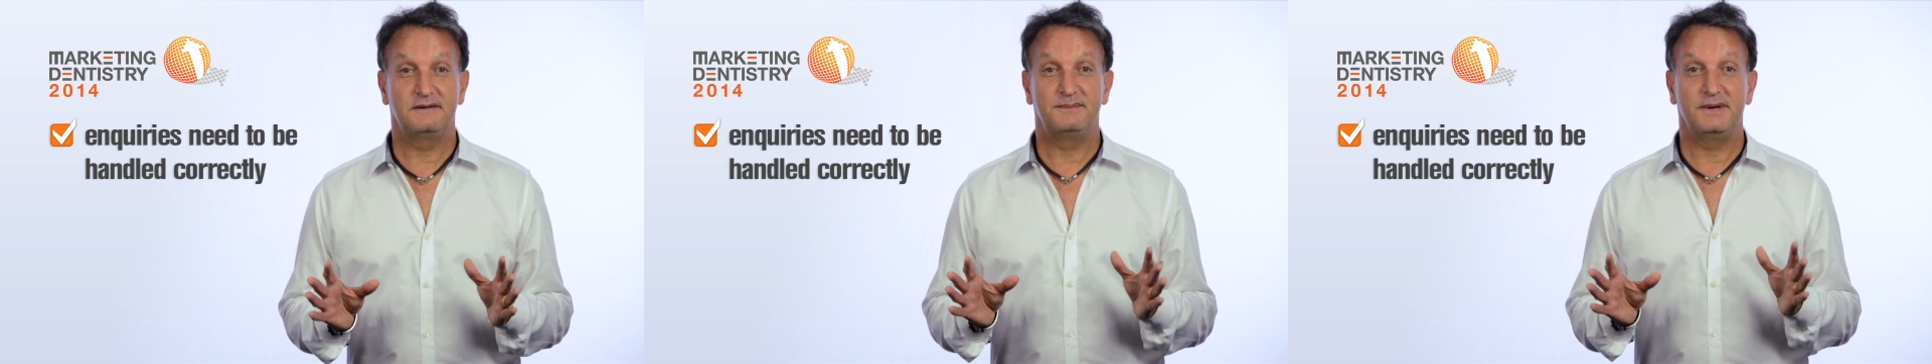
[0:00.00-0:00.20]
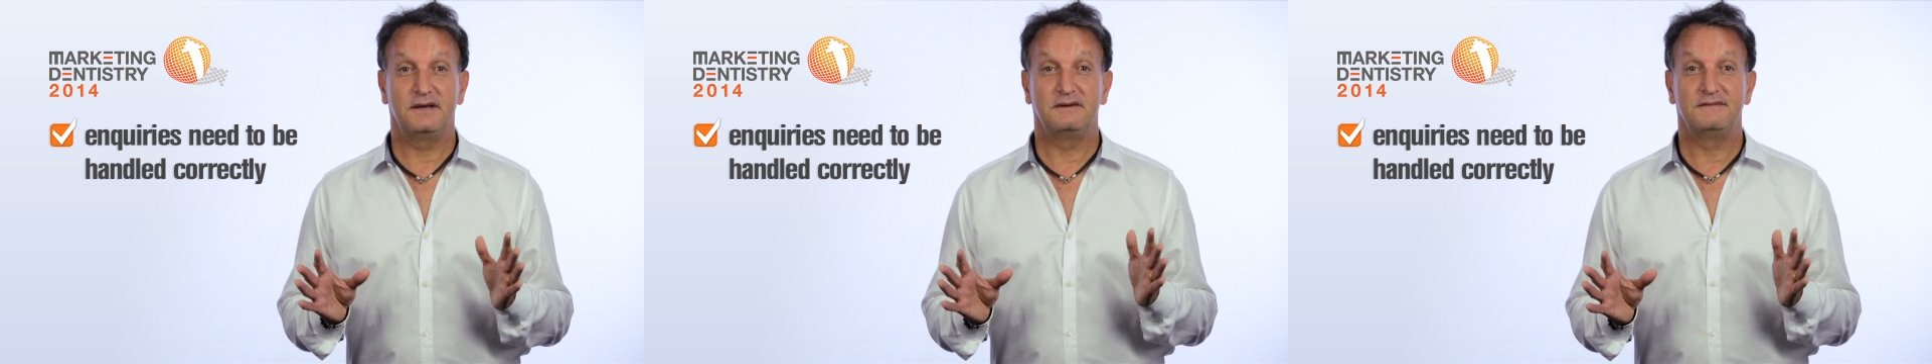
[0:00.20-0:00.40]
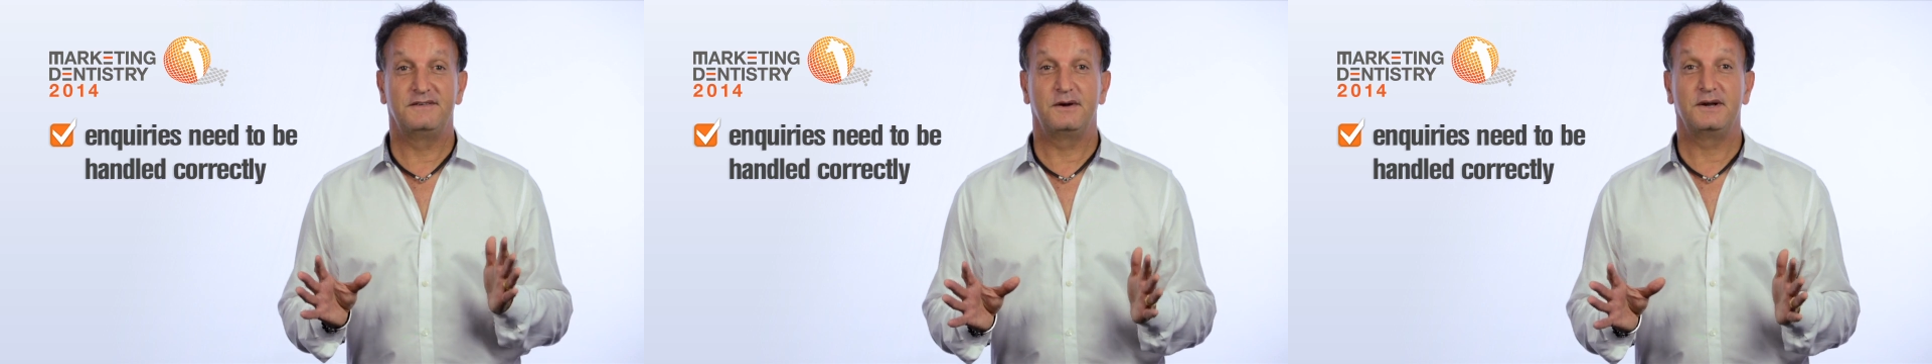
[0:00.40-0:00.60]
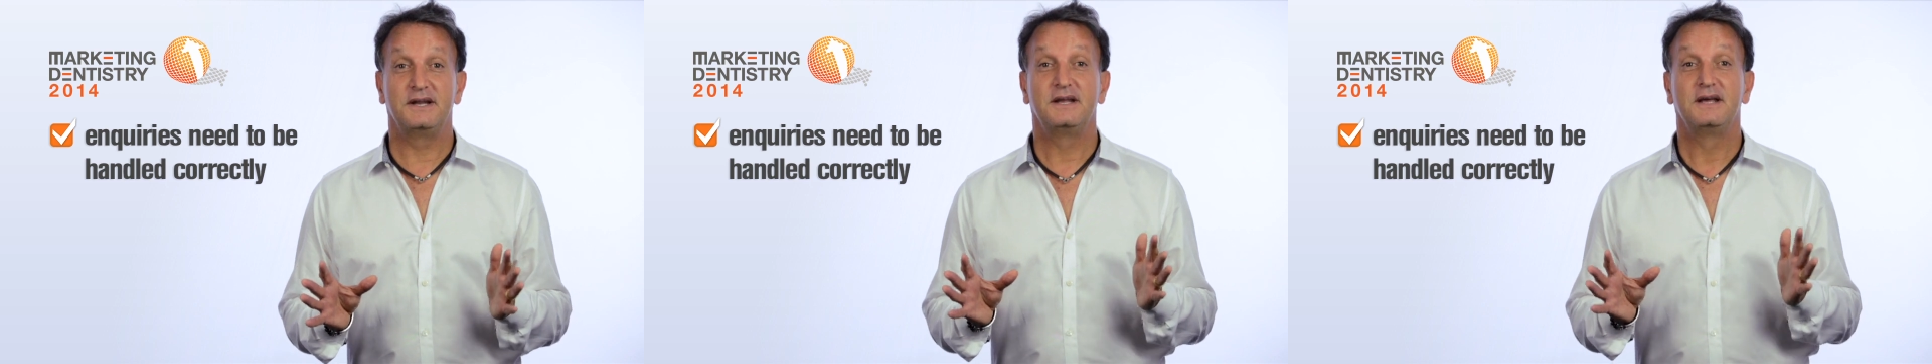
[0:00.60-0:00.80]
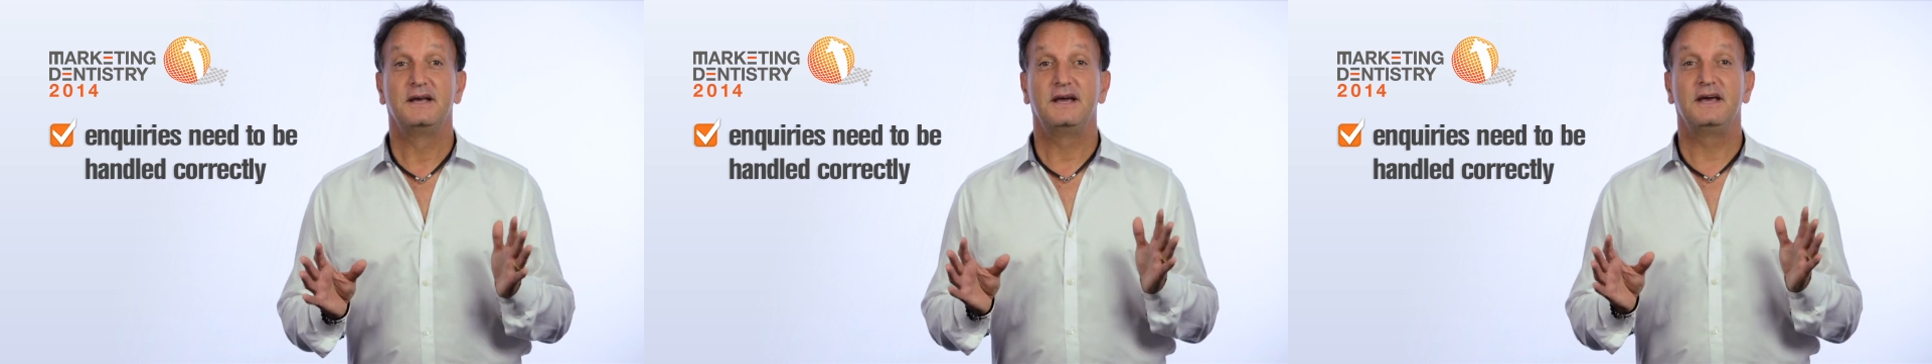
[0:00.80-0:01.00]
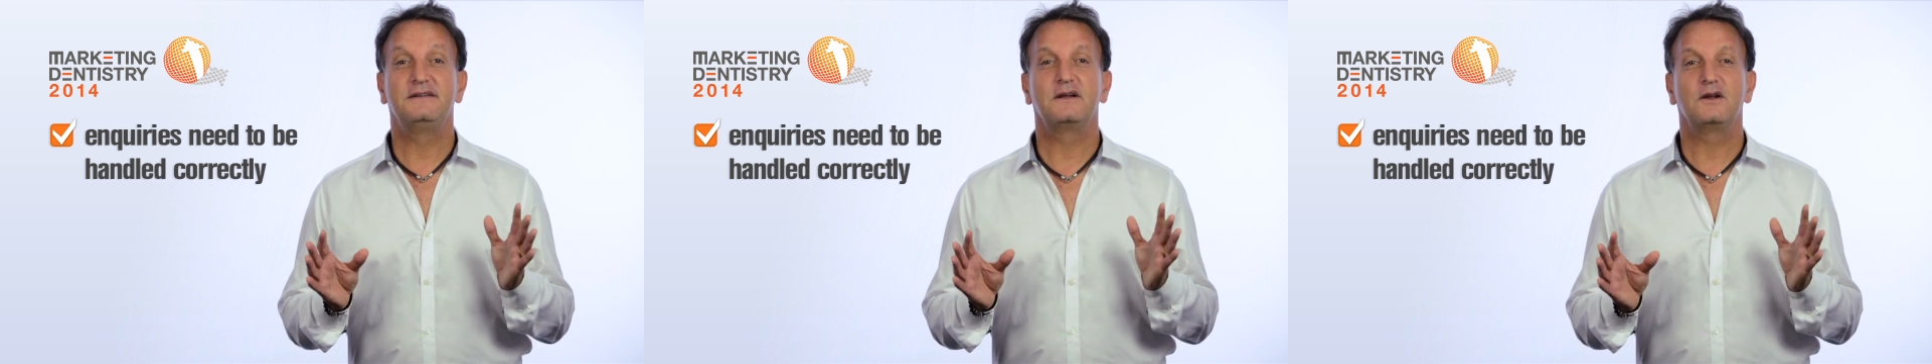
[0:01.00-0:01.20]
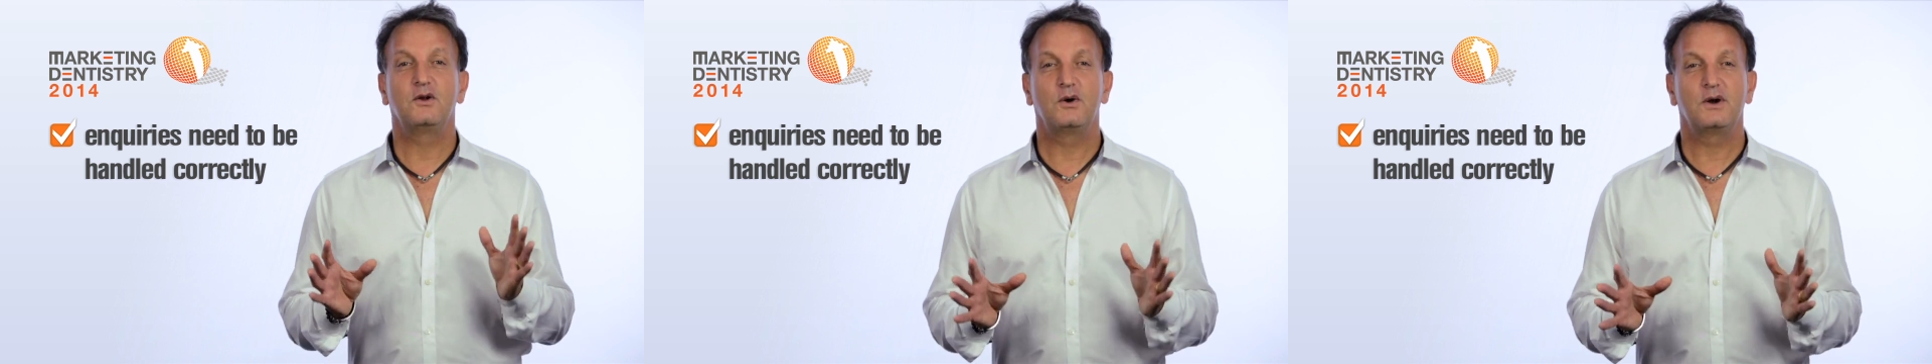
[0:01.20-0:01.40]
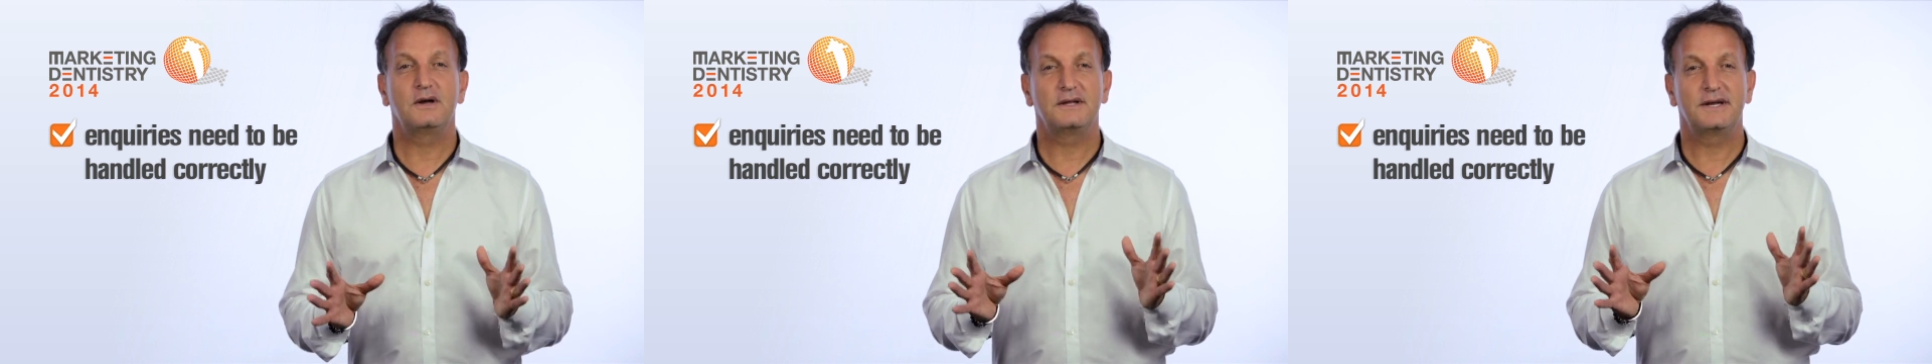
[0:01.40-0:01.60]
to be converted into
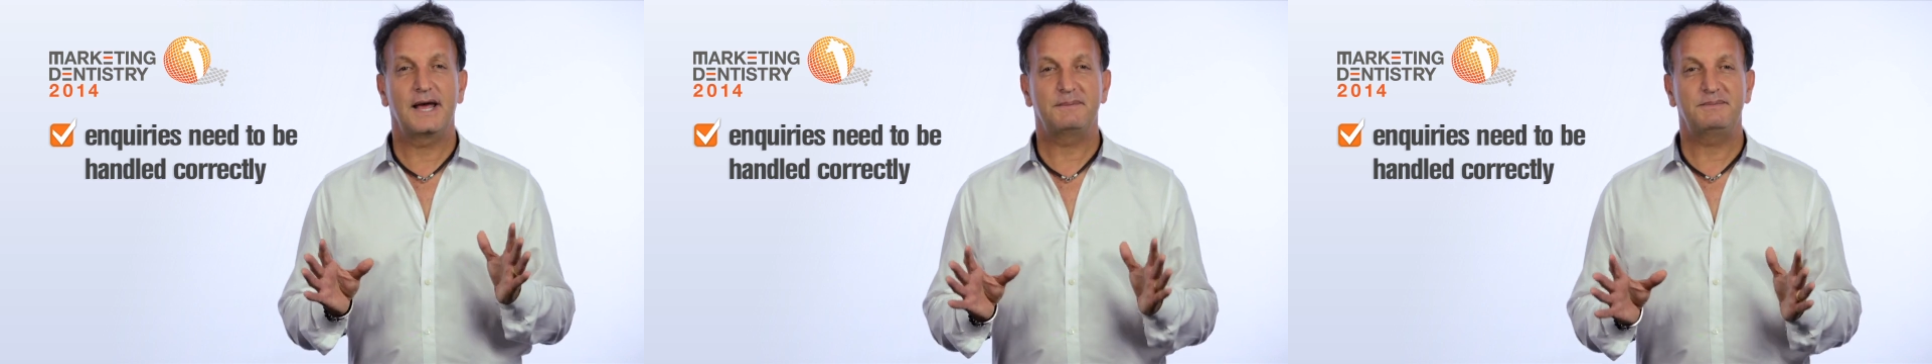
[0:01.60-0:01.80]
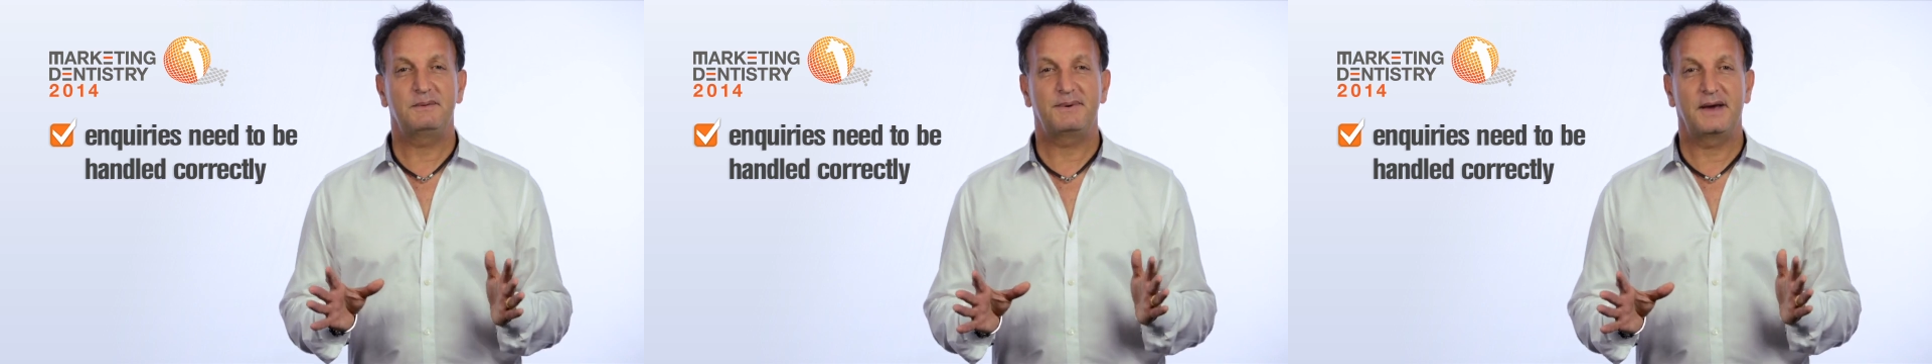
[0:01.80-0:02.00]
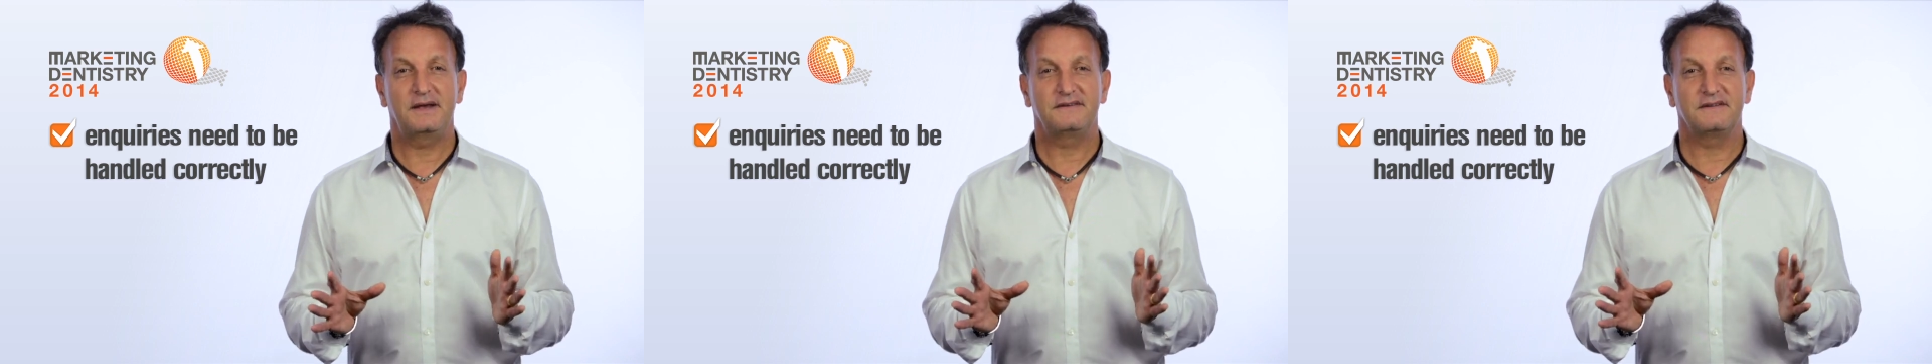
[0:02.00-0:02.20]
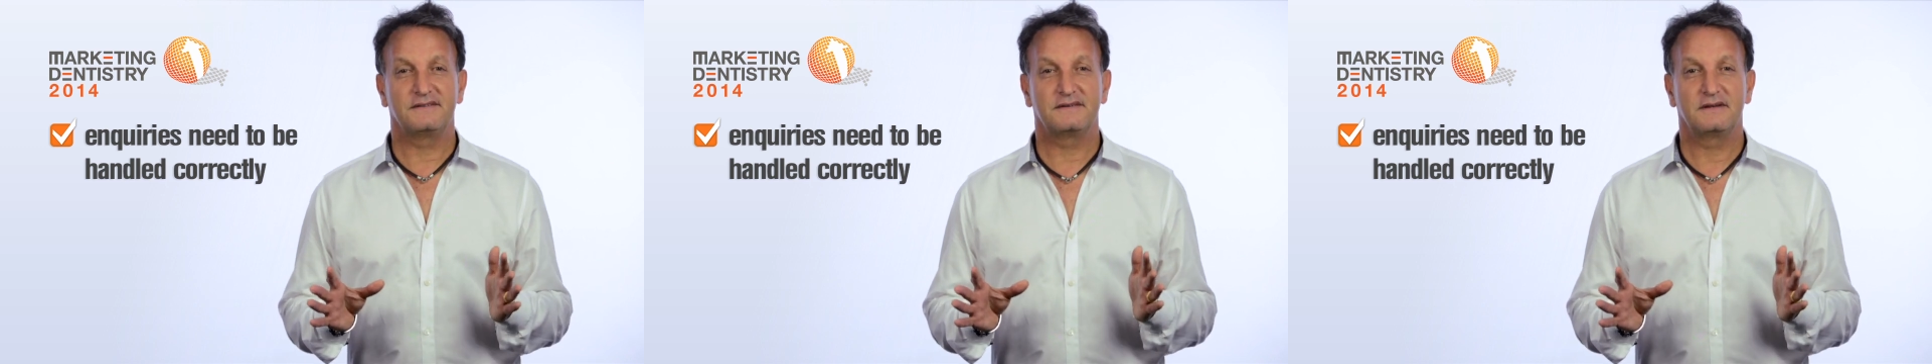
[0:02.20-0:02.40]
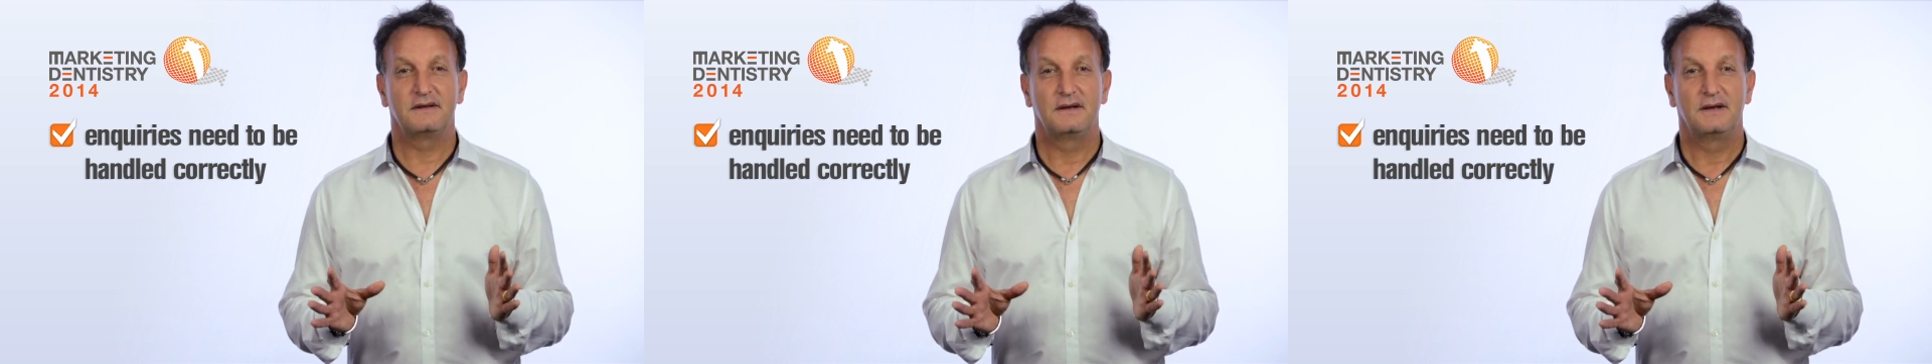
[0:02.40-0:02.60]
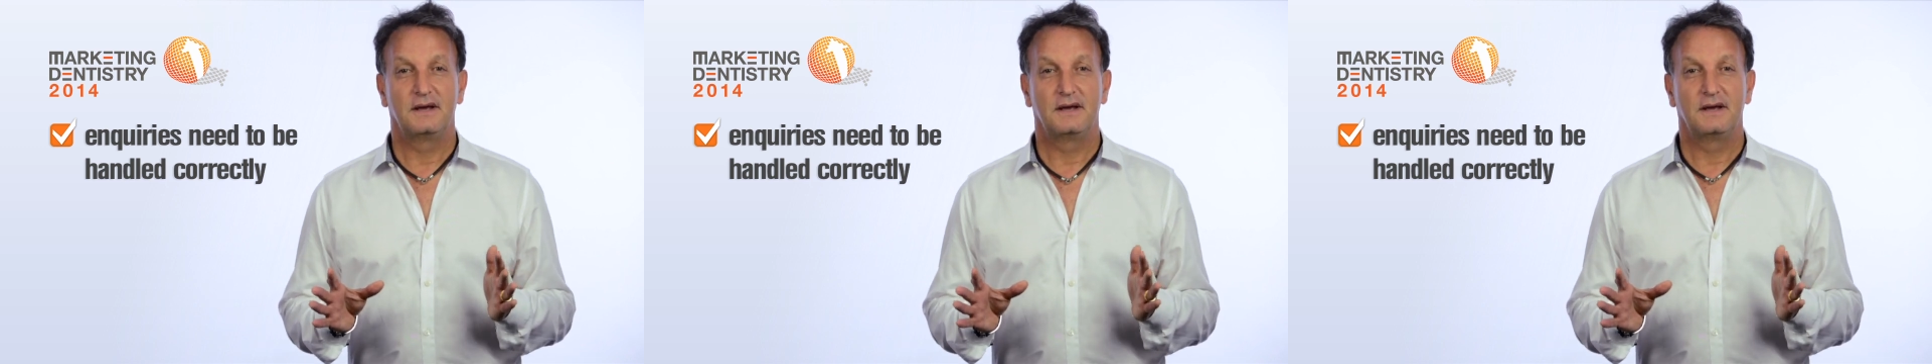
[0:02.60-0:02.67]
loyal and happy patients,